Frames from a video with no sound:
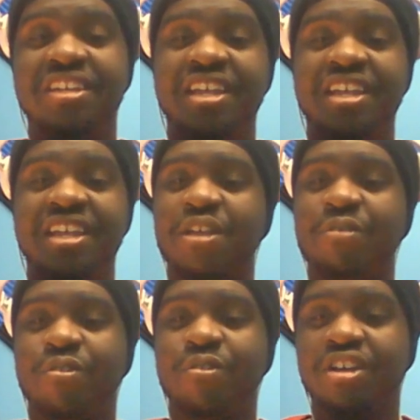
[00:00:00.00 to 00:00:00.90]
if they
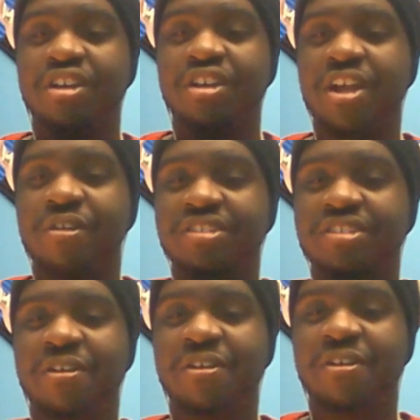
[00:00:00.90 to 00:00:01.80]
want to acquire a
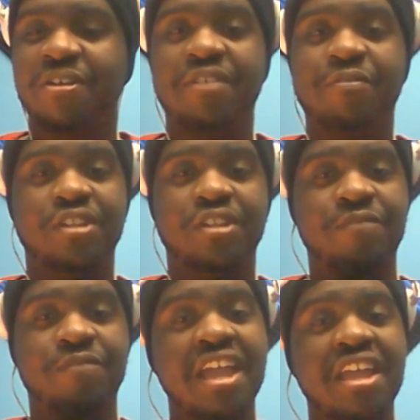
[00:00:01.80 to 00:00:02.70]
certain level of
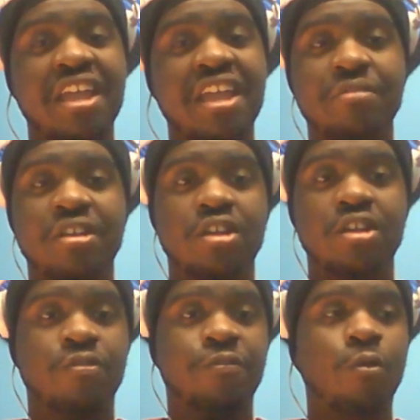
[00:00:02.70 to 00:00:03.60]
fame
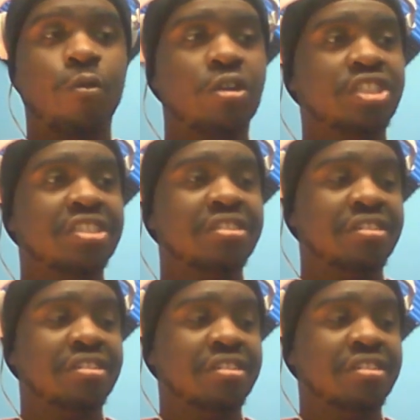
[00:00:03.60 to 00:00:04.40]
fortune